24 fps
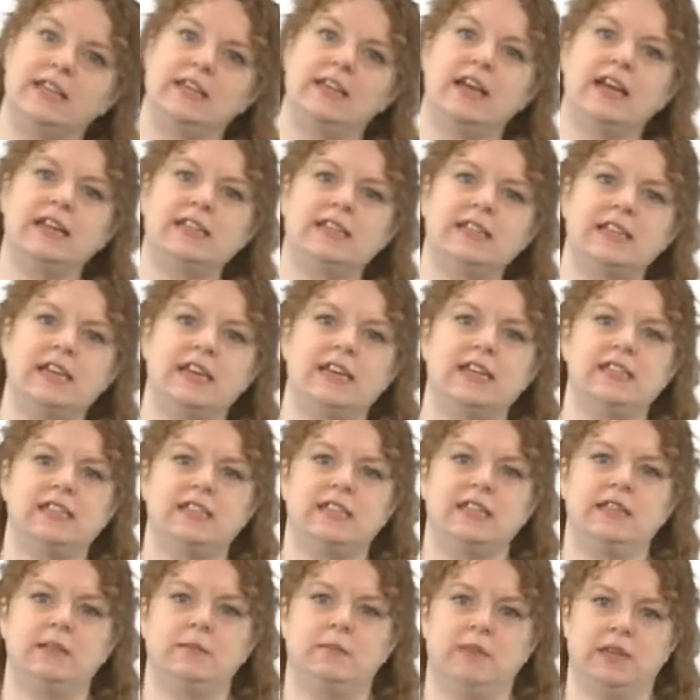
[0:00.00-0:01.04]
in the next
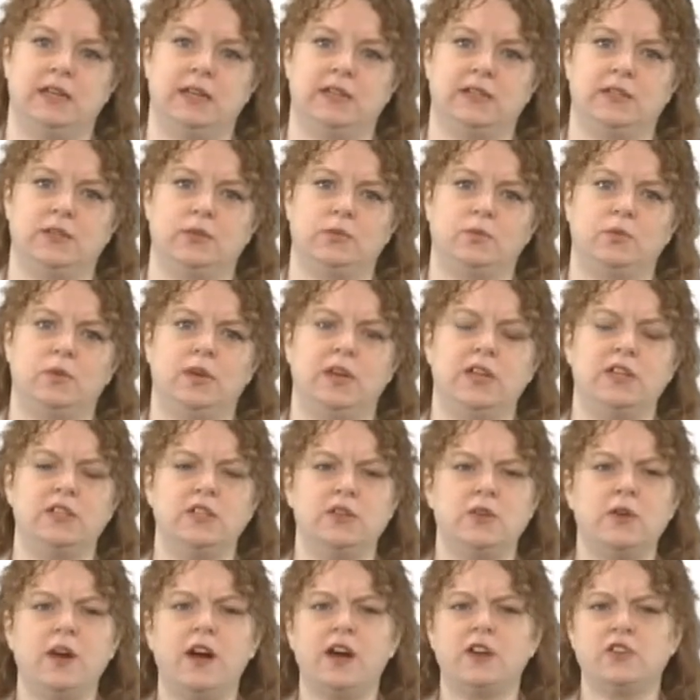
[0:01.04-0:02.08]
18 minutes, when I
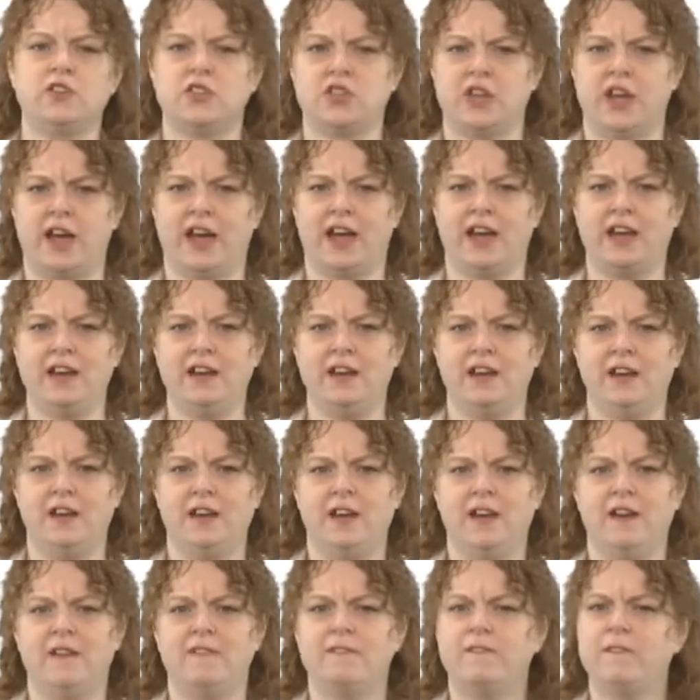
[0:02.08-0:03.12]
do our chat,
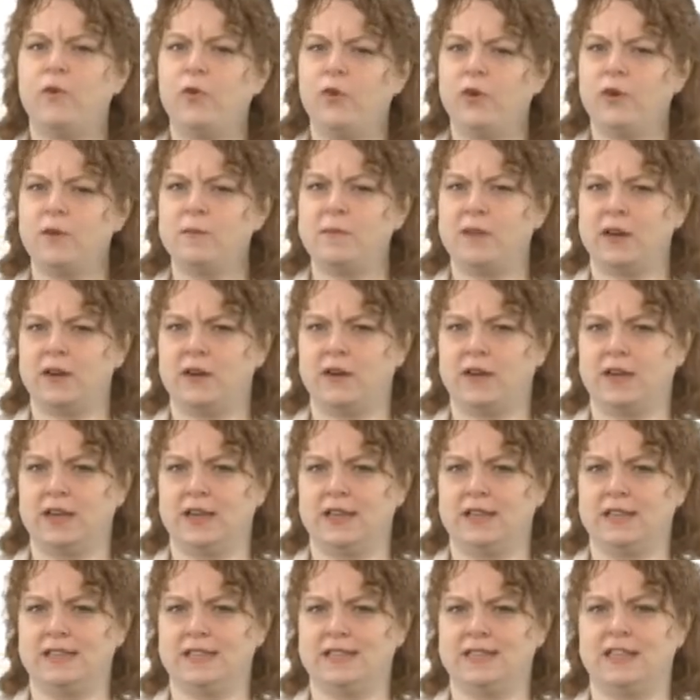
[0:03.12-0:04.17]
4
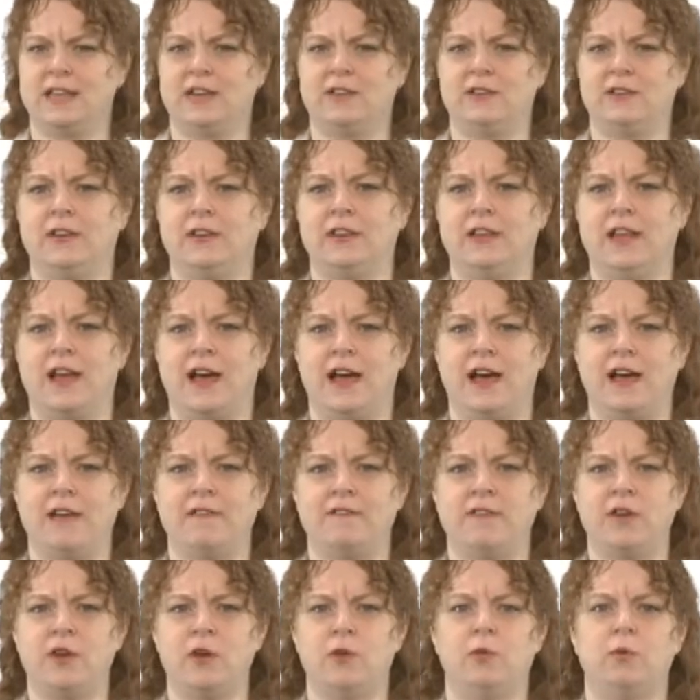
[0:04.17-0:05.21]
Americans are
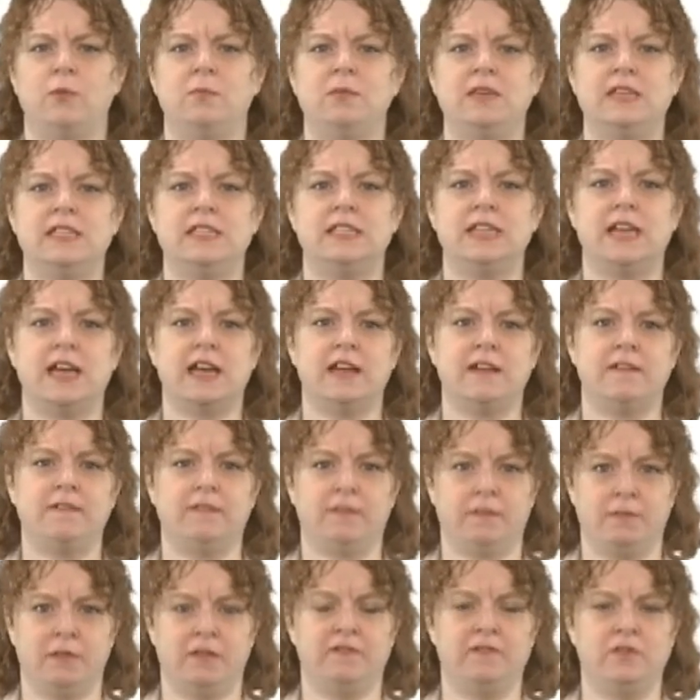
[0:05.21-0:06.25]
alive will be dead
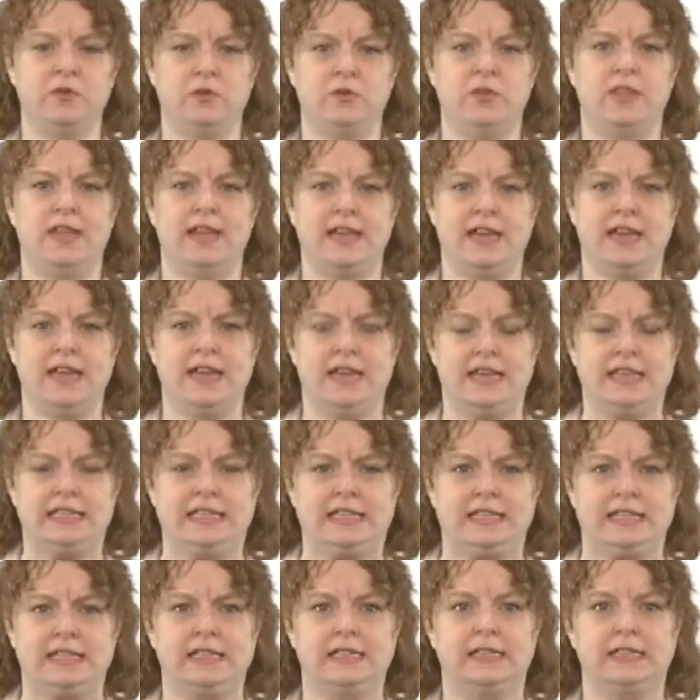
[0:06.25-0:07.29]
from the food they
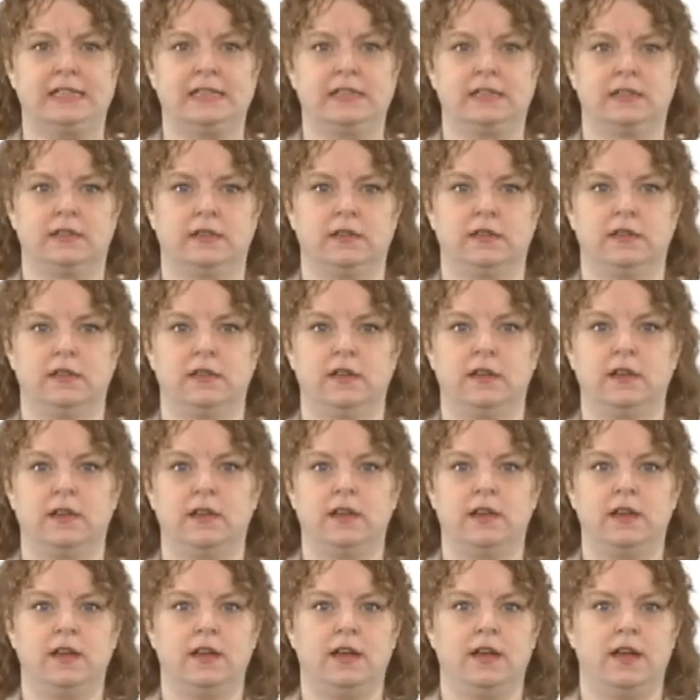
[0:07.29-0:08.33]
eat.
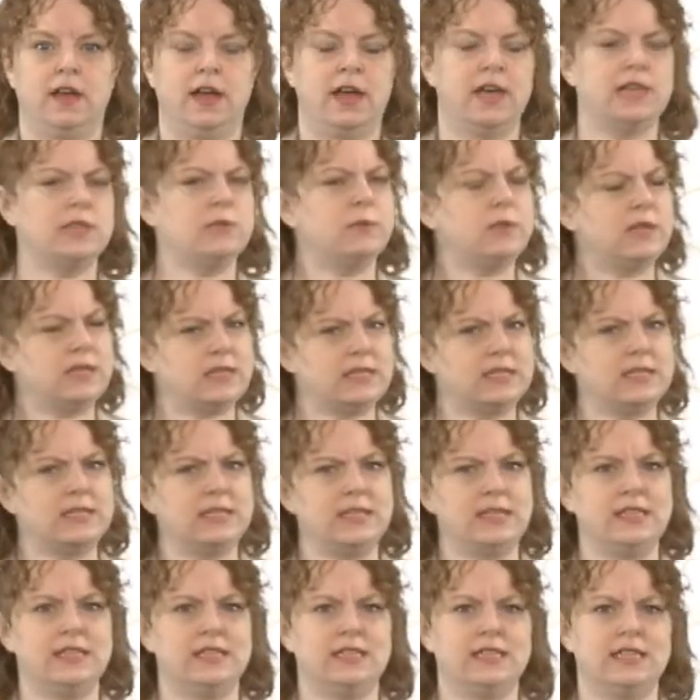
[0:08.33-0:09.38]
As we can
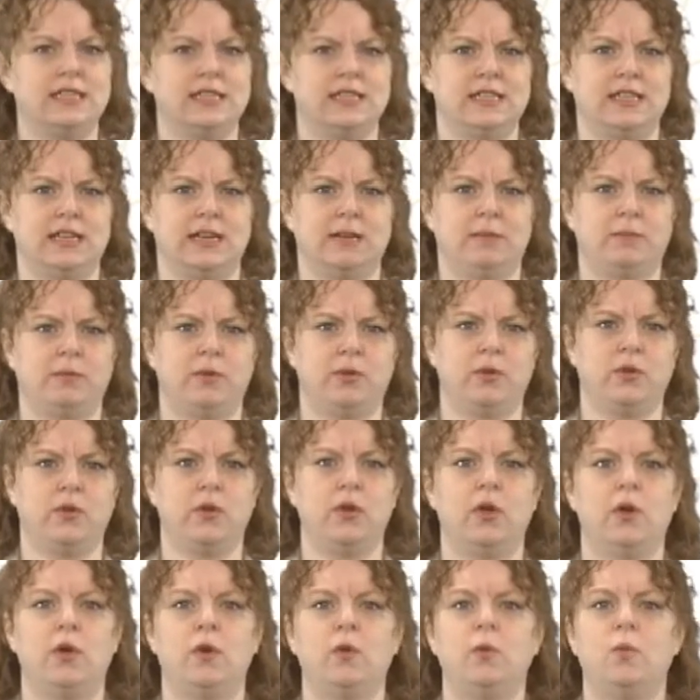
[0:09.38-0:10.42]
see in this
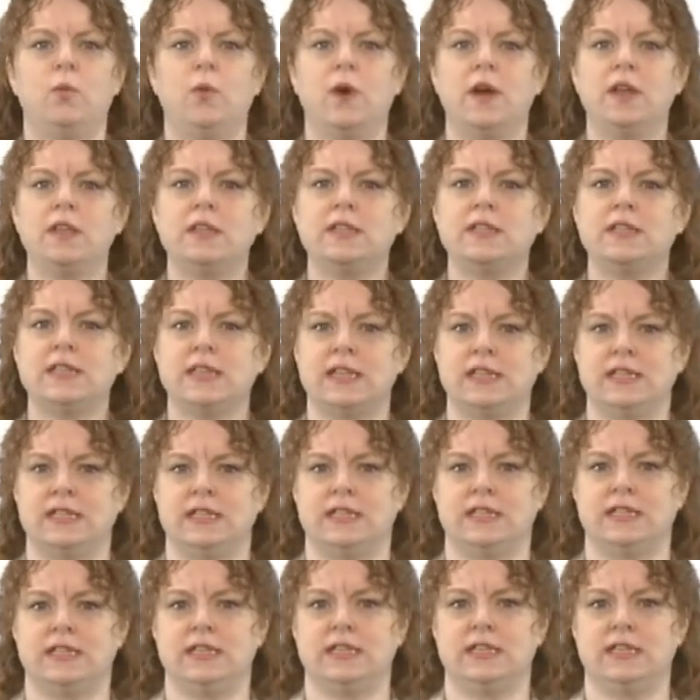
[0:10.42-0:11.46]
example, one
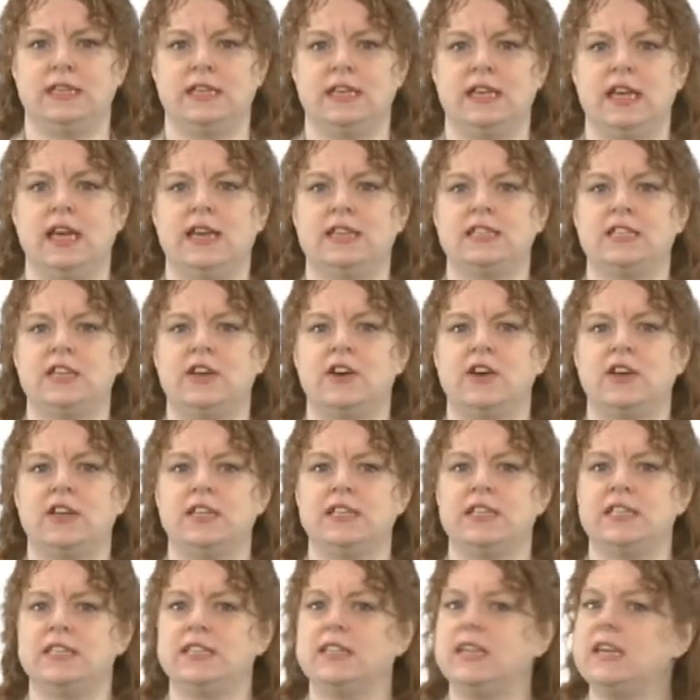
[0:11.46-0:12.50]
sentence, he has the
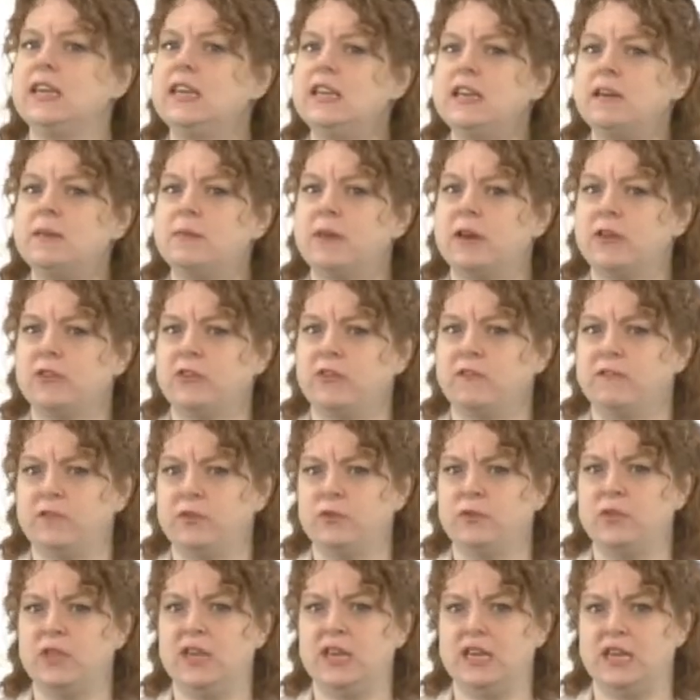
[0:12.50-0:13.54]
audience thinking about the
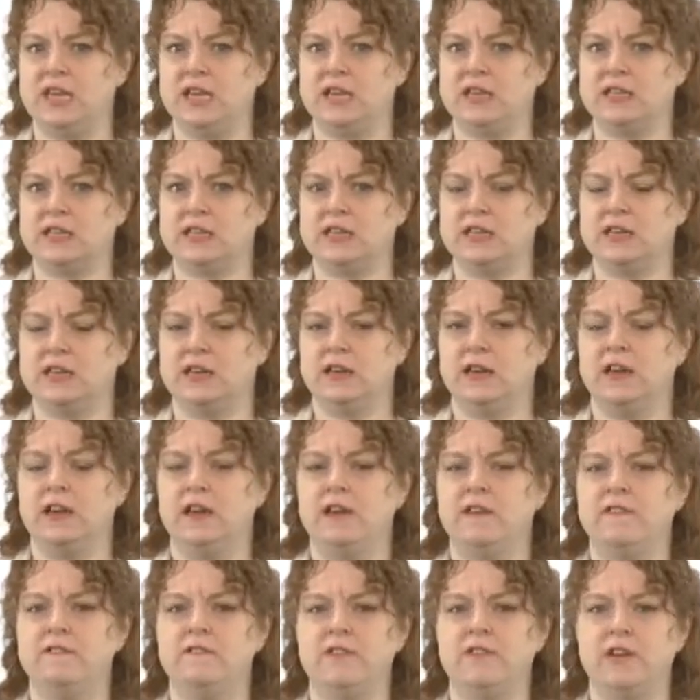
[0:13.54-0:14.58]
food they eat.
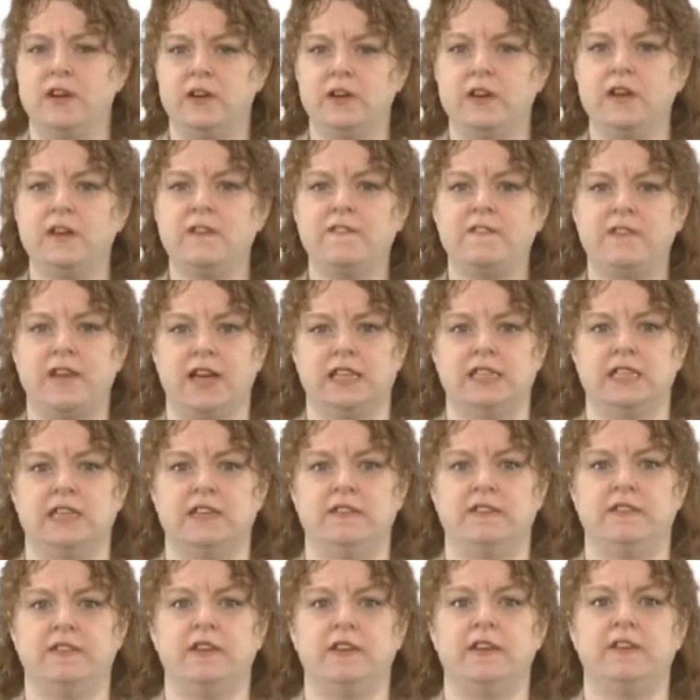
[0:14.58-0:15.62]
Very
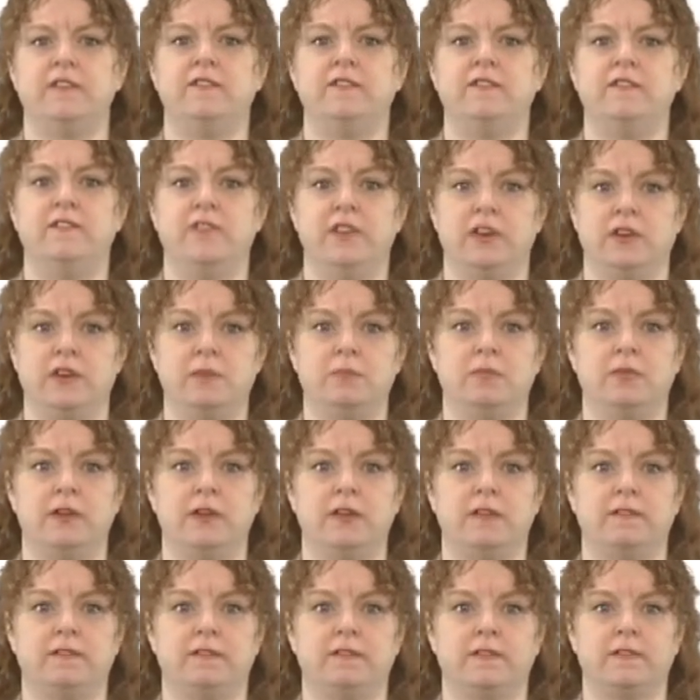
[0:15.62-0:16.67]
effective, very
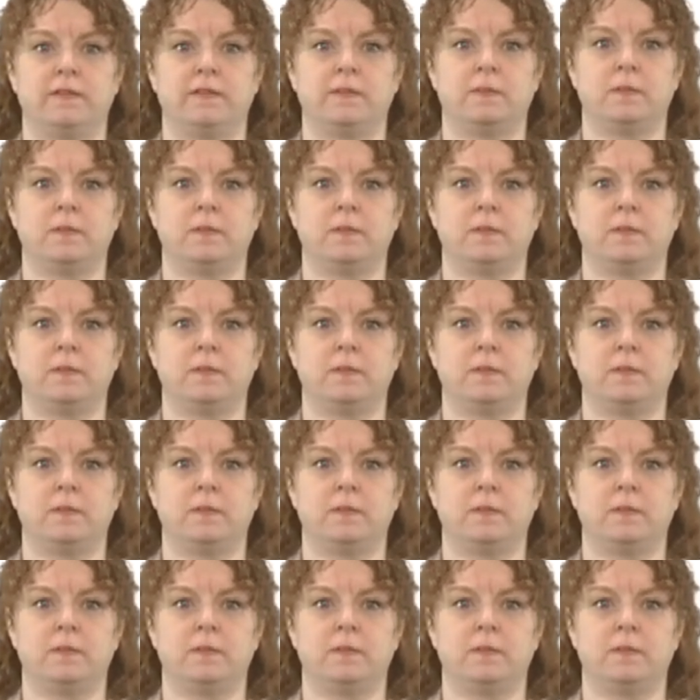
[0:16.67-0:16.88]
brief.